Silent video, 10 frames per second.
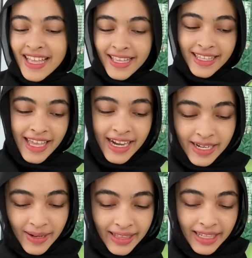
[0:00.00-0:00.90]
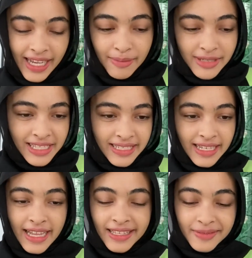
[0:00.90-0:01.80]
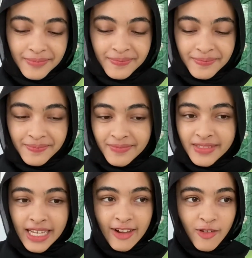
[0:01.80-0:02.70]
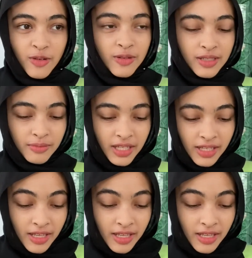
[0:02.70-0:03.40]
Okay, I don't know, I think I'm just like Jacqueline or something.